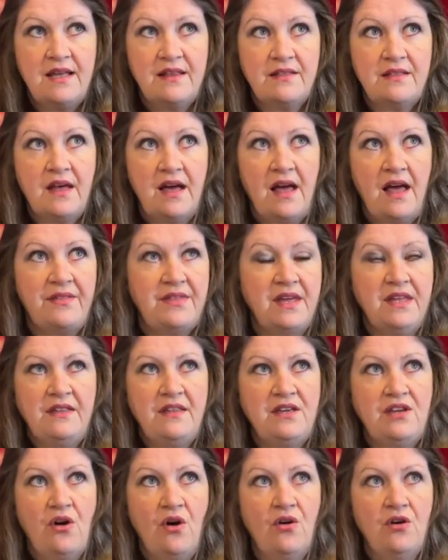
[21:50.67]
That I think the
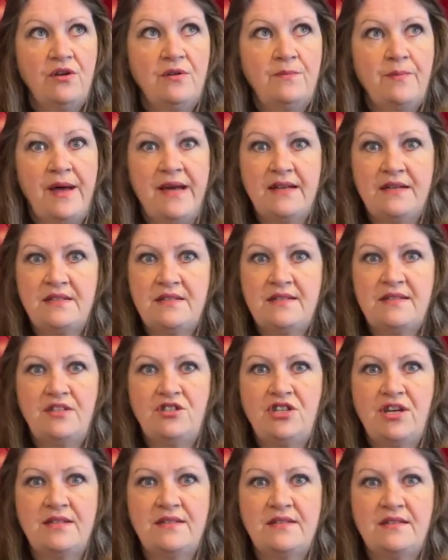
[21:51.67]
yarn band
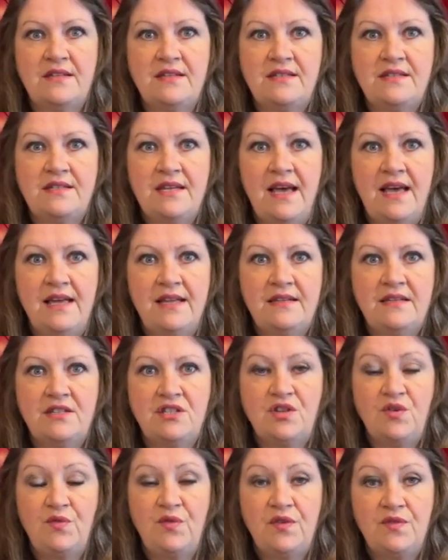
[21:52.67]
suggested 10
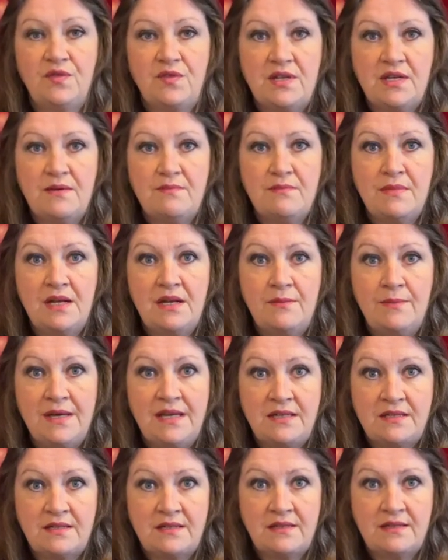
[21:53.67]
to 15
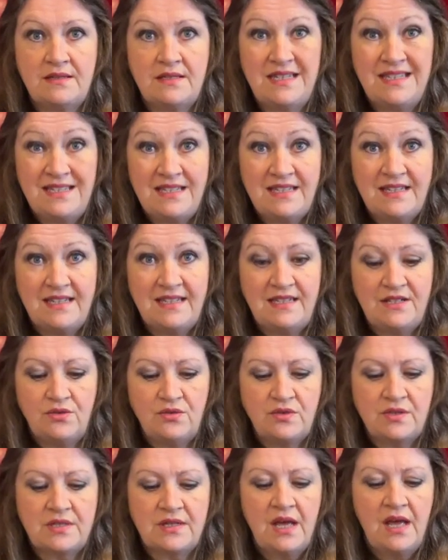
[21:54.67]
millimeter knitting
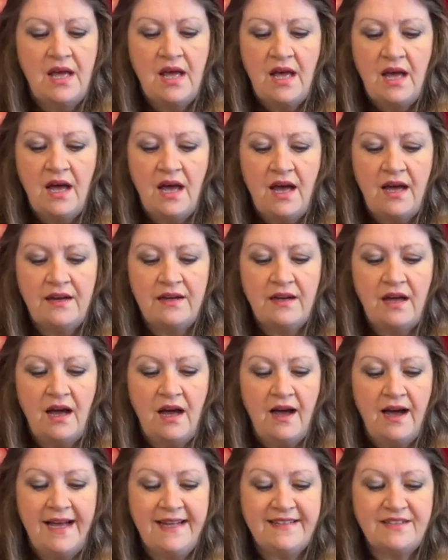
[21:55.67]
needles, and
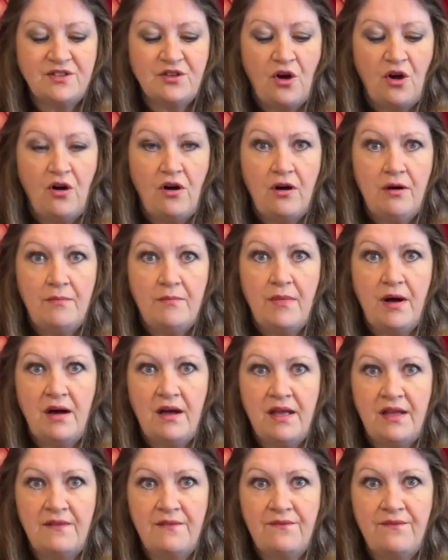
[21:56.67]
I'd got
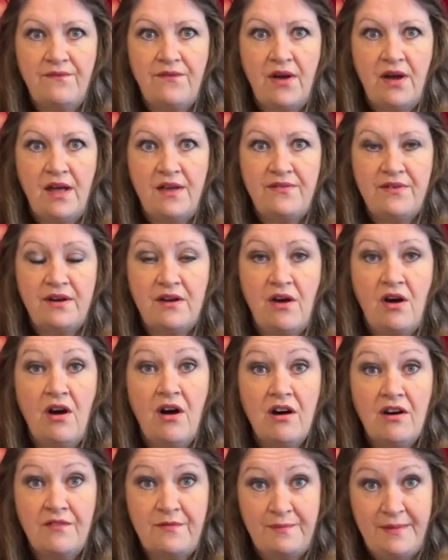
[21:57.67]
my
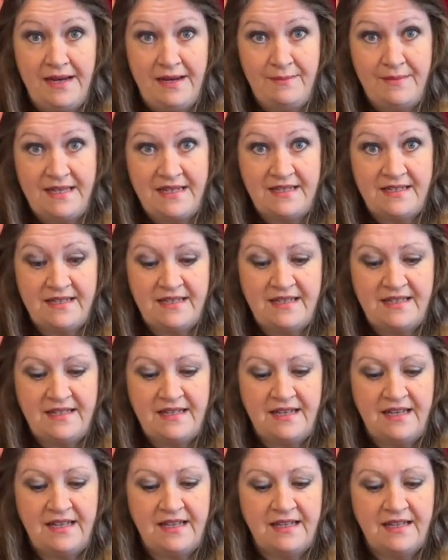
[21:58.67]
5.5 millimeter knitting
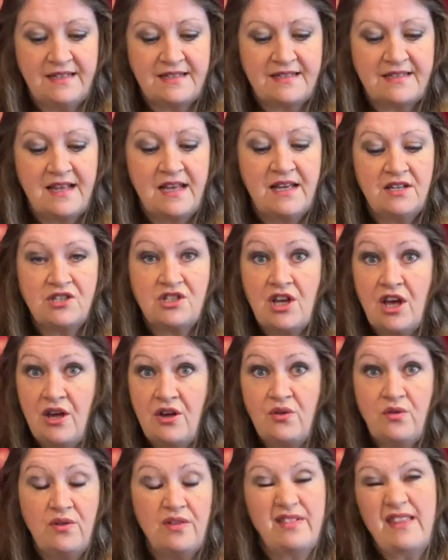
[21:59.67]
needles,
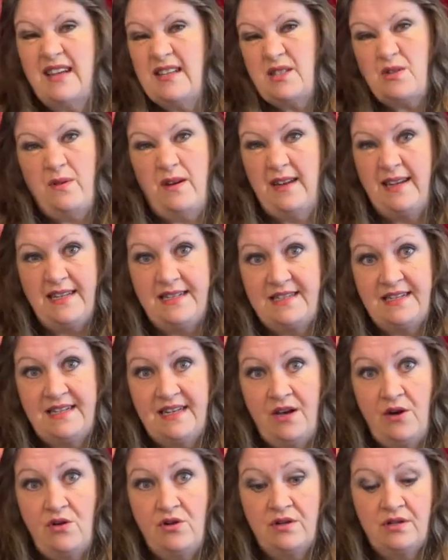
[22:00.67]
so that's what I knitted
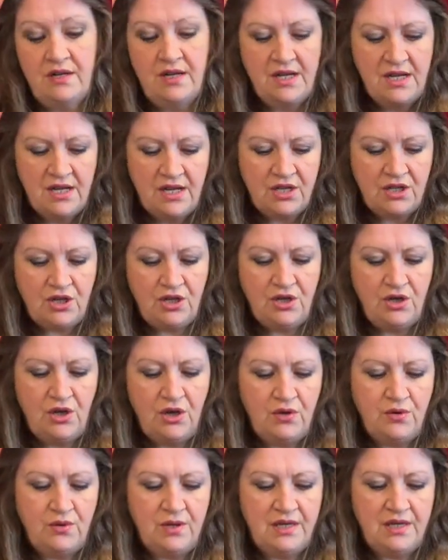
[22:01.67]
it on. You
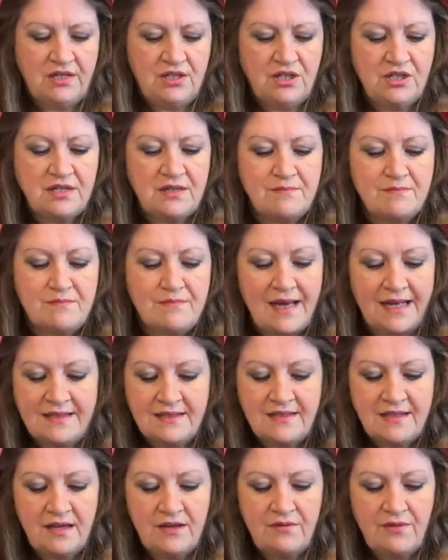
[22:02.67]
know, it doesn't
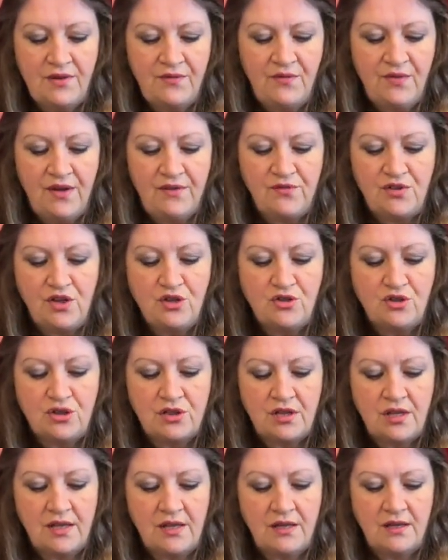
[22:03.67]
matter if I've used
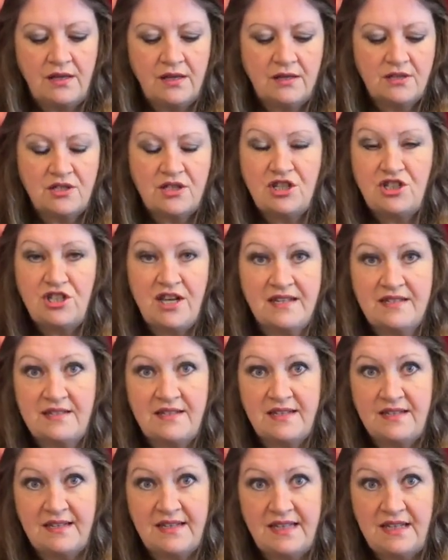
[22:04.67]
the
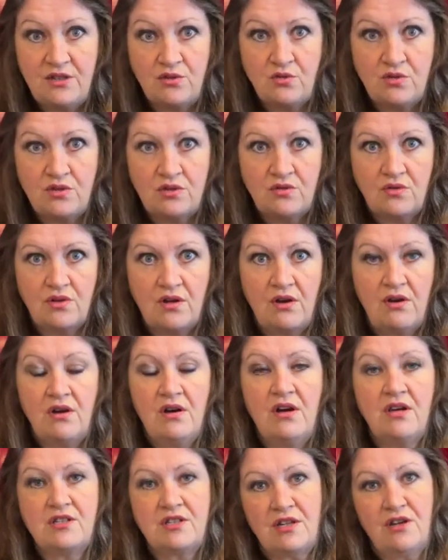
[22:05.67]
suggested needles or not,
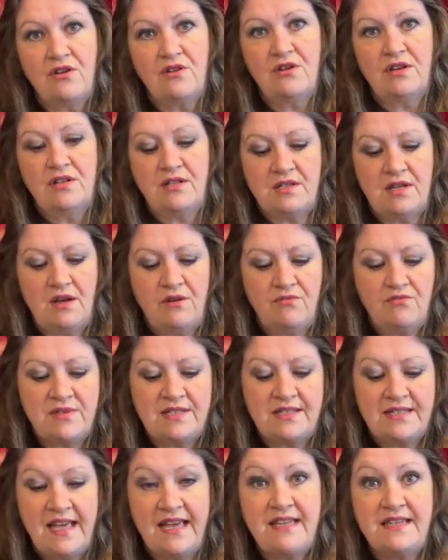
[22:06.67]
as long as I
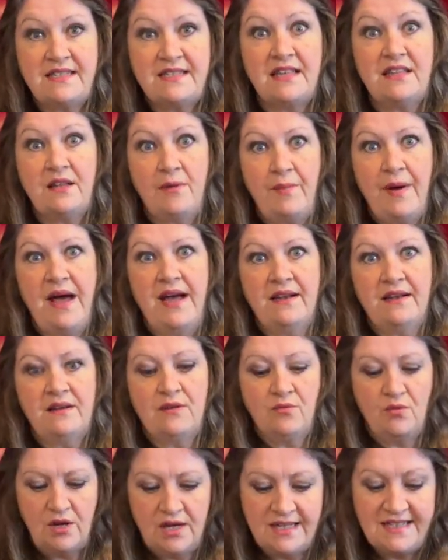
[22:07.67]
state in the
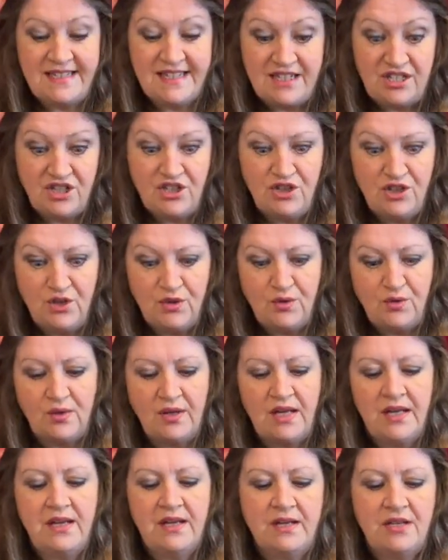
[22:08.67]
pattern what I did do.
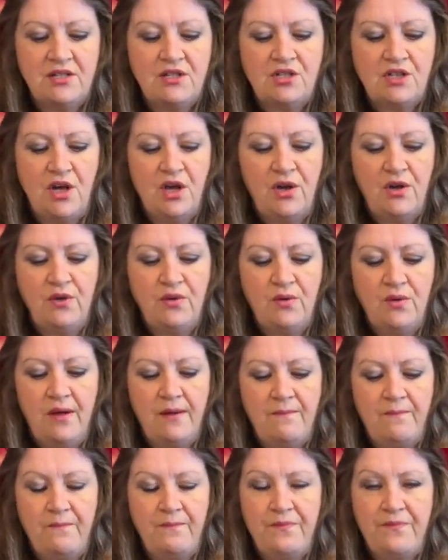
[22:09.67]
So
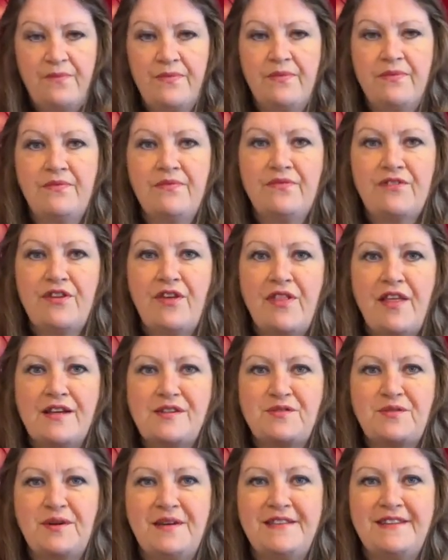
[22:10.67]

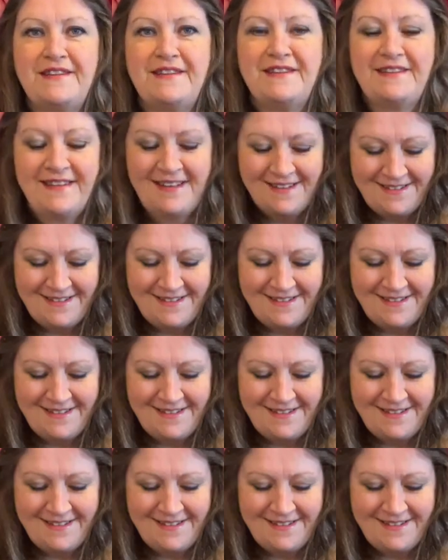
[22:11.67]
that's what I did.